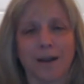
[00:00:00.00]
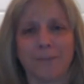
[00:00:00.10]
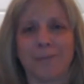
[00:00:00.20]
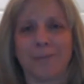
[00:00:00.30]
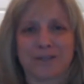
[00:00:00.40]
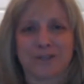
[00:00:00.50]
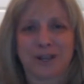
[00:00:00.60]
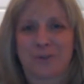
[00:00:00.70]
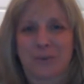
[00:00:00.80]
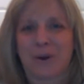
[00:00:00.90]
because
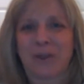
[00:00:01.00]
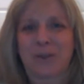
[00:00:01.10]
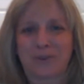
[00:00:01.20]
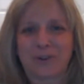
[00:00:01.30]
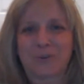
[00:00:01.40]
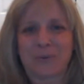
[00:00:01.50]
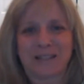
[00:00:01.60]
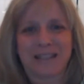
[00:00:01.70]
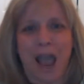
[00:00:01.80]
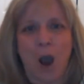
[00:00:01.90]
Jace was one of the first ones
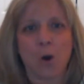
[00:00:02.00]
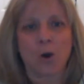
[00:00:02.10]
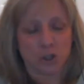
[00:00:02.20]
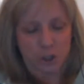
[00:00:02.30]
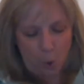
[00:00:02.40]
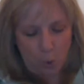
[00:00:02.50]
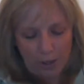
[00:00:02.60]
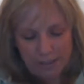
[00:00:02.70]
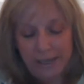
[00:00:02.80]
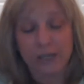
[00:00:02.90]
out. So what
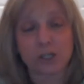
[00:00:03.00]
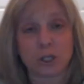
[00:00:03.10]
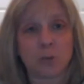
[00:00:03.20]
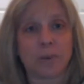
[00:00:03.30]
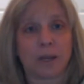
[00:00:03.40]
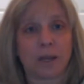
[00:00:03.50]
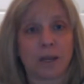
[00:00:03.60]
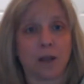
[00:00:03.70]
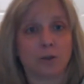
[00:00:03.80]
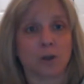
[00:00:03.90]
did Dick do? But
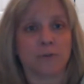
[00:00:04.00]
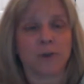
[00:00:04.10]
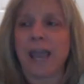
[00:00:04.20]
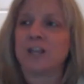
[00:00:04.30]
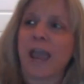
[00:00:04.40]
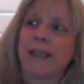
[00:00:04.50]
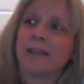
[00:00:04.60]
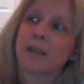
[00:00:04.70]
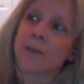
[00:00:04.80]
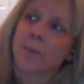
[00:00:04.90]
he yelled over, hey,
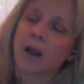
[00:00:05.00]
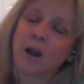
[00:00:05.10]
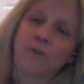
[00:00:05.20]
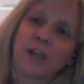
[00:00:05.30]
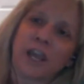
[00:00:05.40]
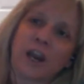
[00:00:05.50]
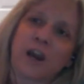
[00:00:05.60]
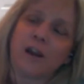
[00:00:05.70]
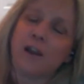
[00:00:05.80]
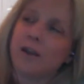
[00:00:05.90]
Jace, come on over
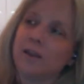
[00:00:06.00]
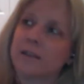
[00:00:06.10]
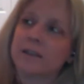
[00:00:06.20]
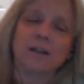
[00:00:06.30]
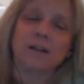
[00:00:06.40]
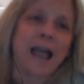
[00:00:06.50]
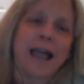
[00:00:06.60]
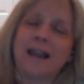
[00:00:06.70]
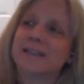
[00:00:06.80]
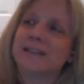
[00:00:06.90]
here. This little
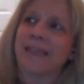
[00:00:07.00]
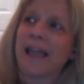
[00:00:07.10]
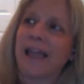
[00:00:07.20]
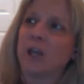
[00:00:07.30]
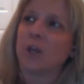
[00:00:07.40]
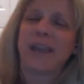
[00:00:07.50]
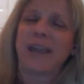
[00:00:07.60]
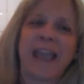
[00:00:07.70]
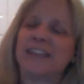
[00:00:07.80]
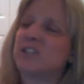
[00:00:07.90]
guy doesn't like you. He
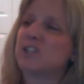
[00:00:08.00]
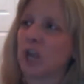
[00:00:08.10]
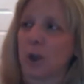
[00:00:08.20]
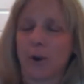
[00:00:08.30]
hates you.